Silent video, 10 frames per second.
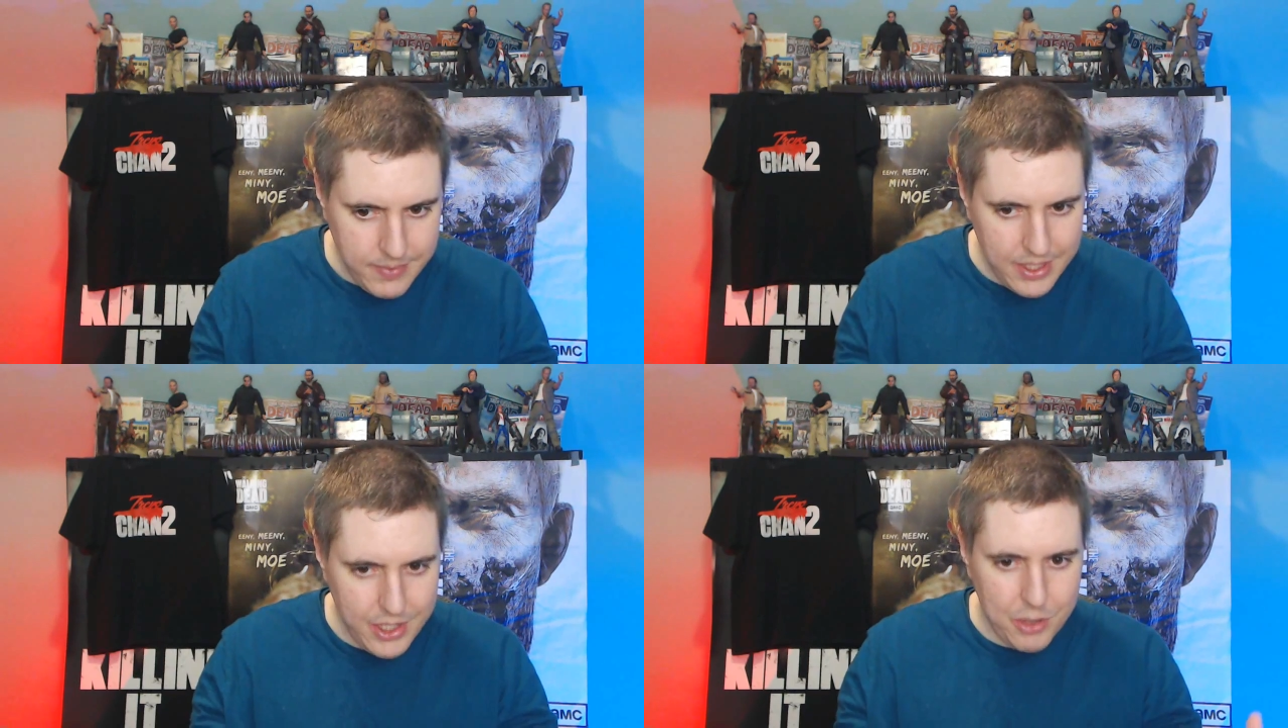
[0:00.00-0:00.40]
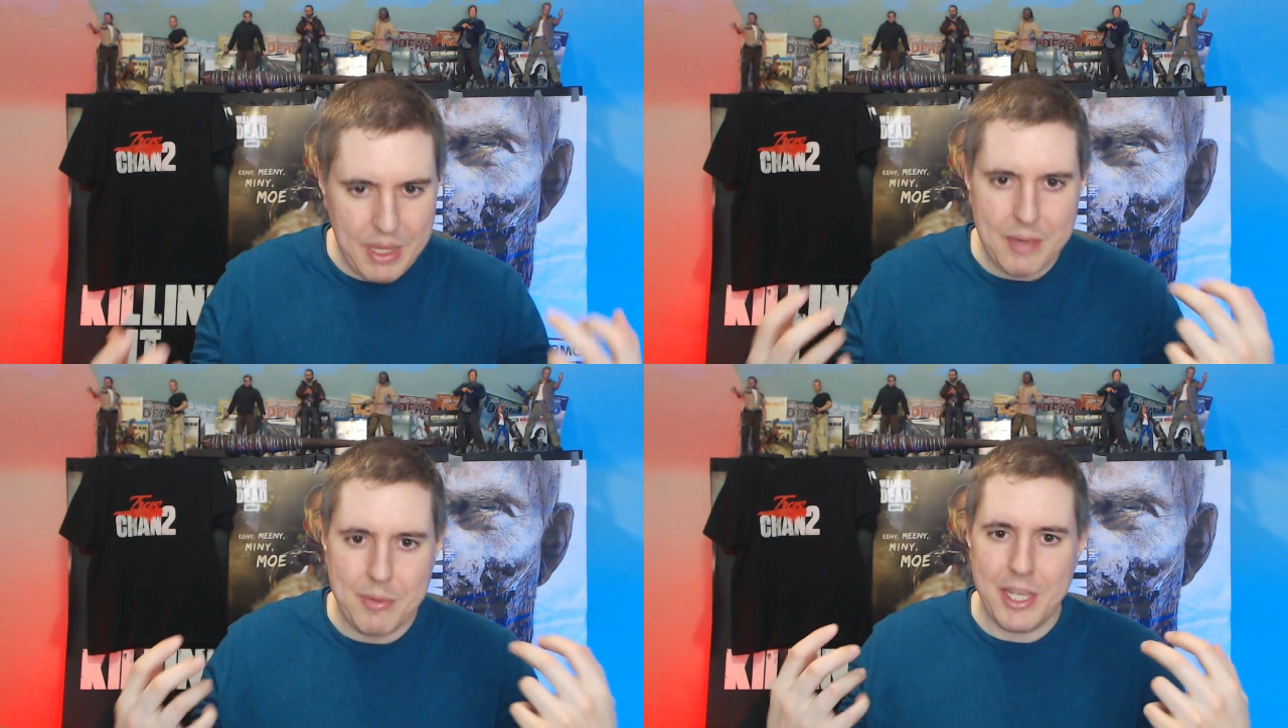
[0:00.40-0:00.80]
you know,
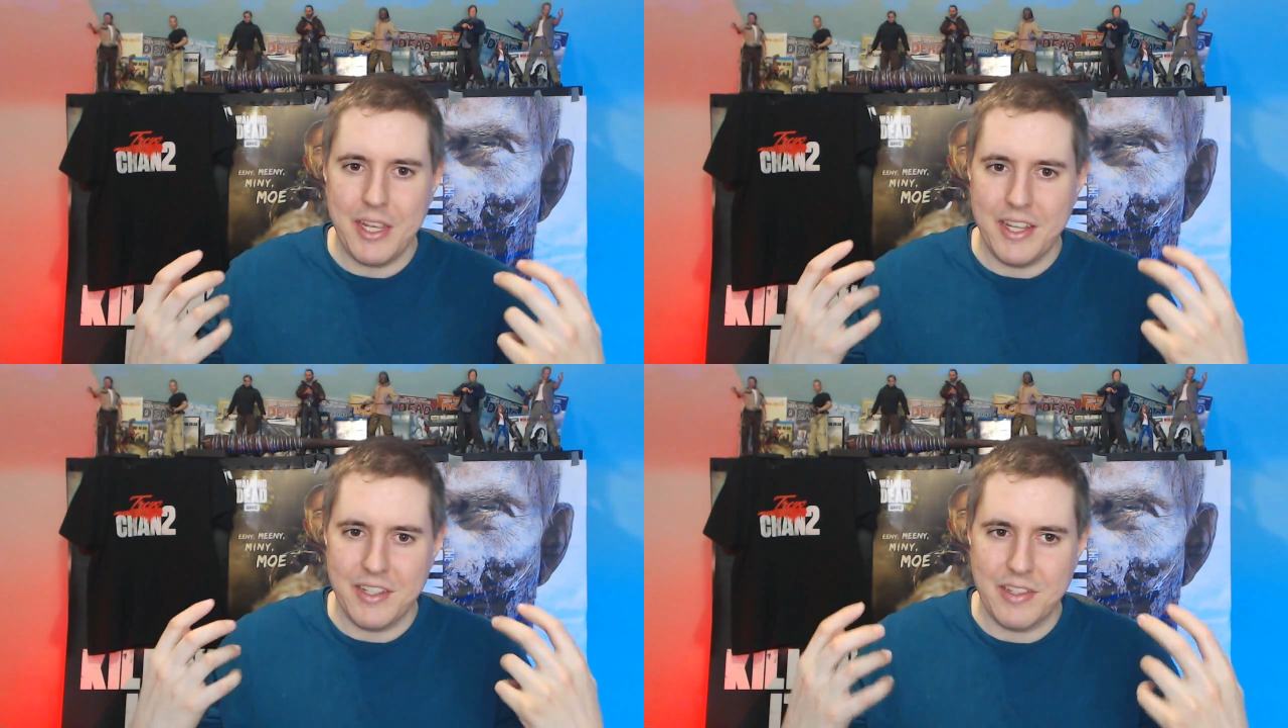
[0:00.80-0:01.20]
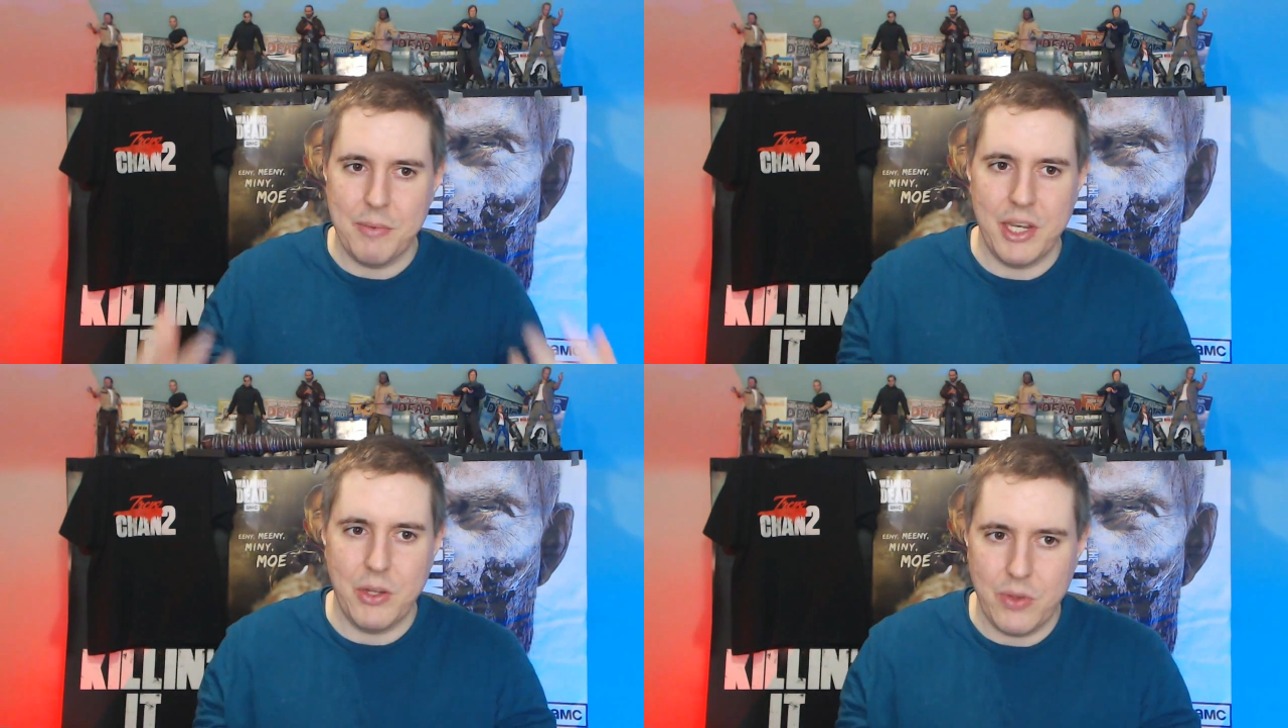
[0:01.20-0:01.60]
maybe is
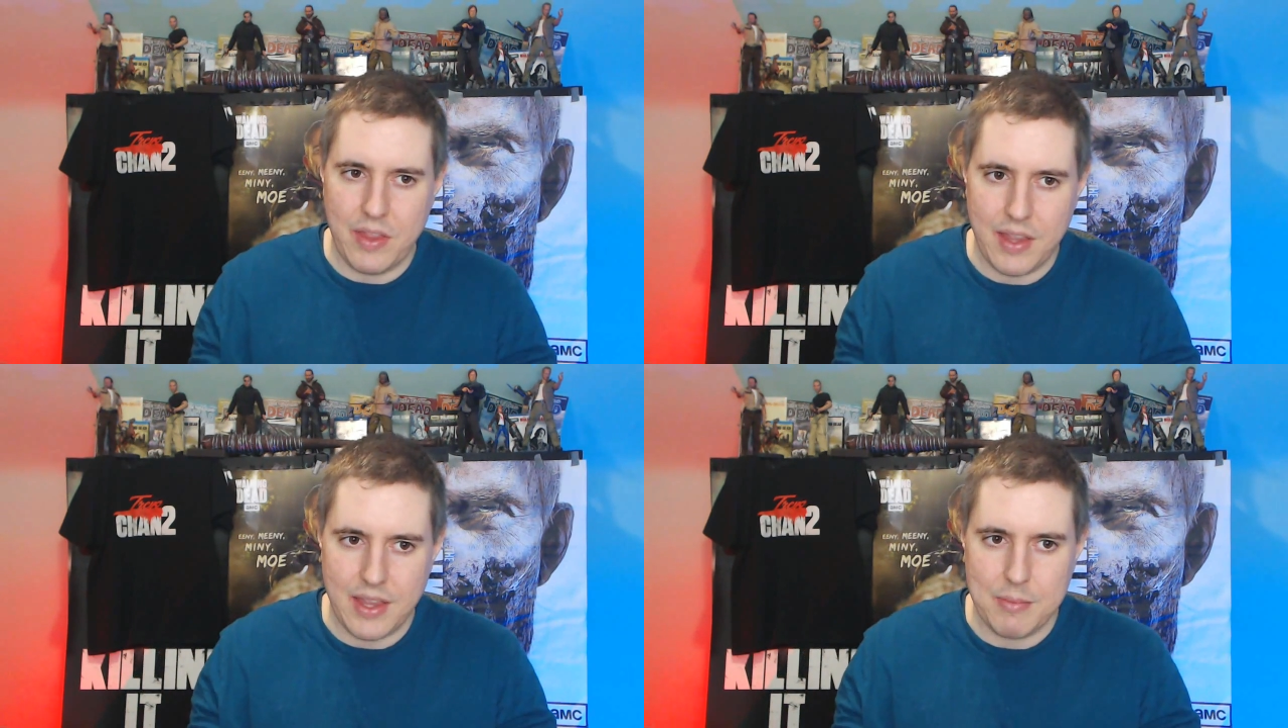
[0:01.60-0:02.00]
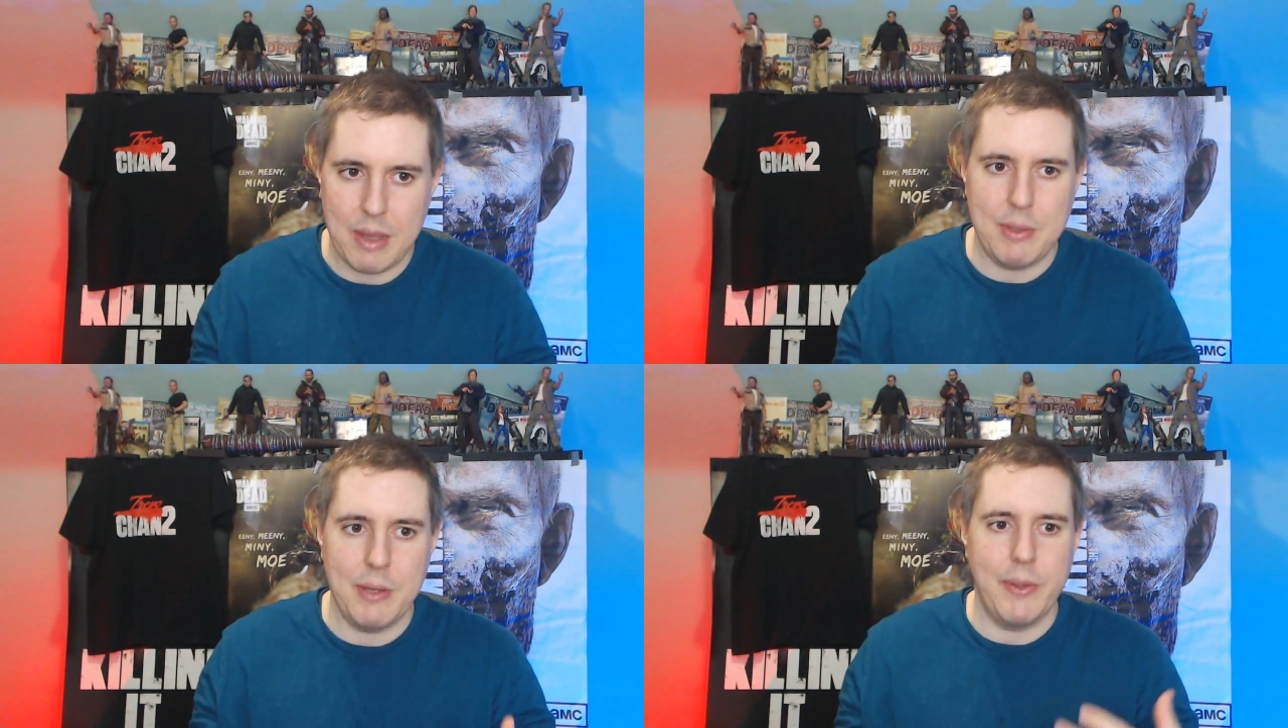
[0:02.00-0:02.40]
somebody who they think they
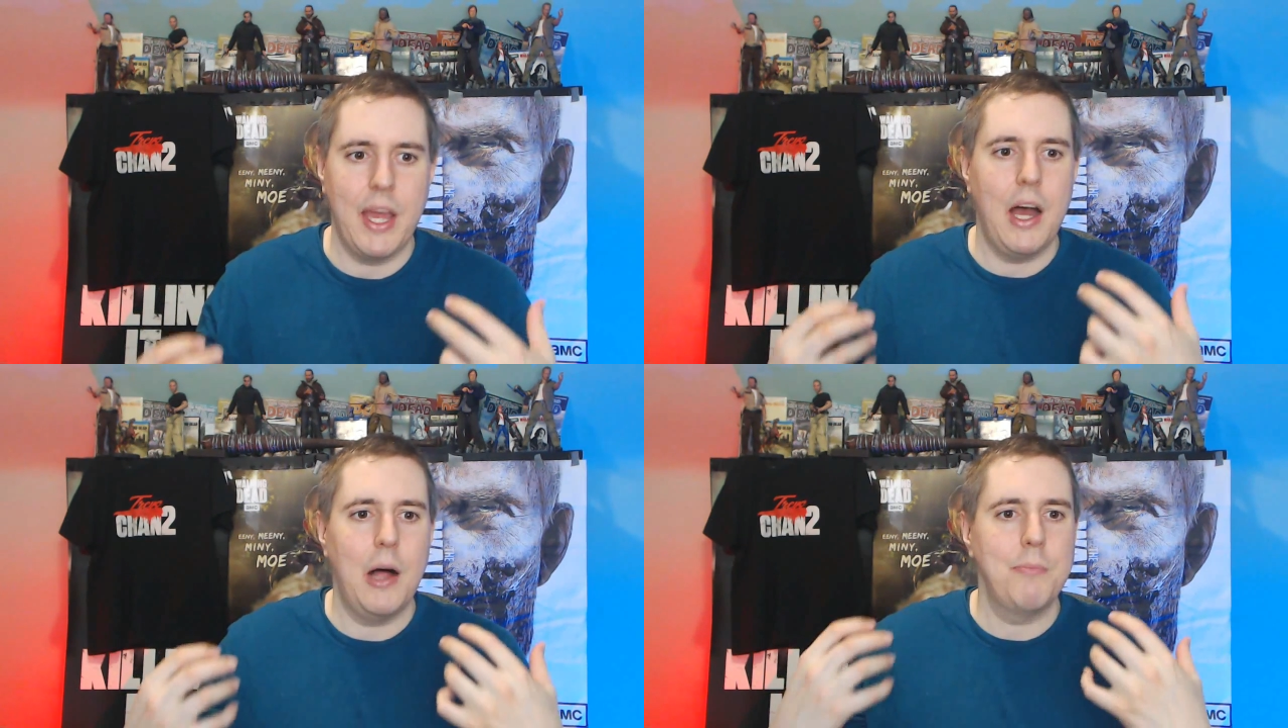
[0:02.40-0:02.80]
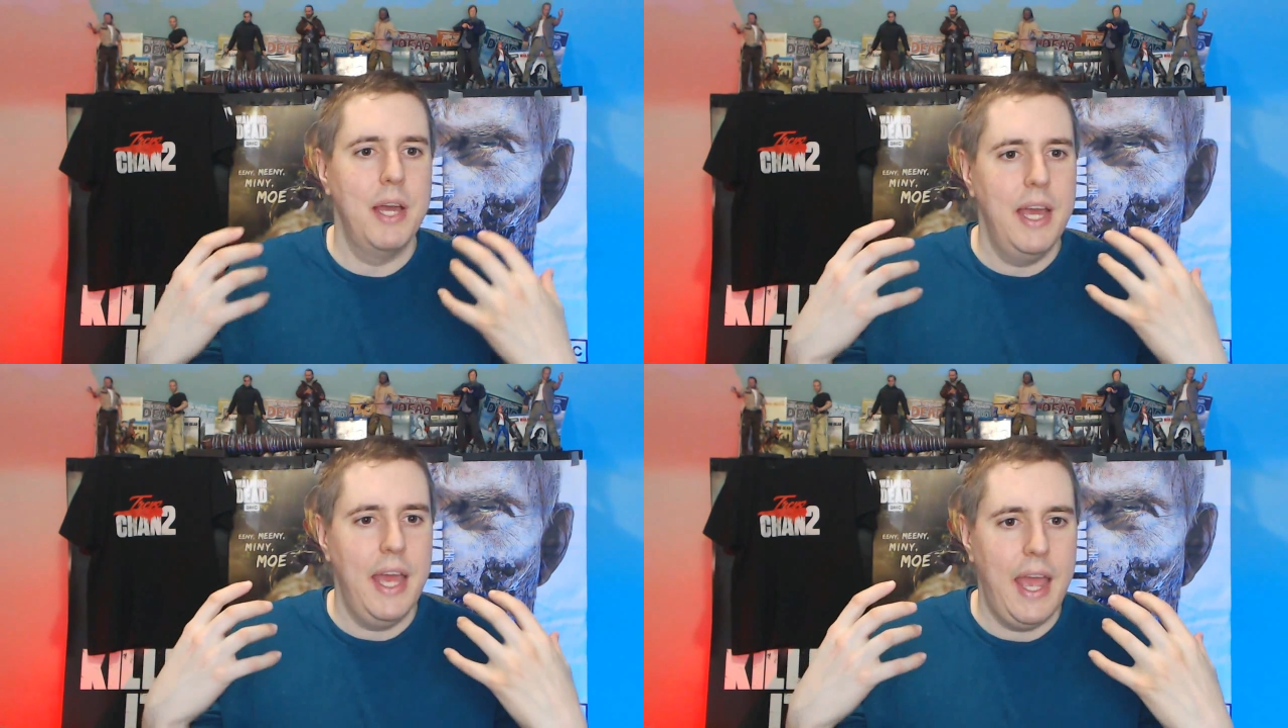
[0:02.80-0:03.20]
might be able to help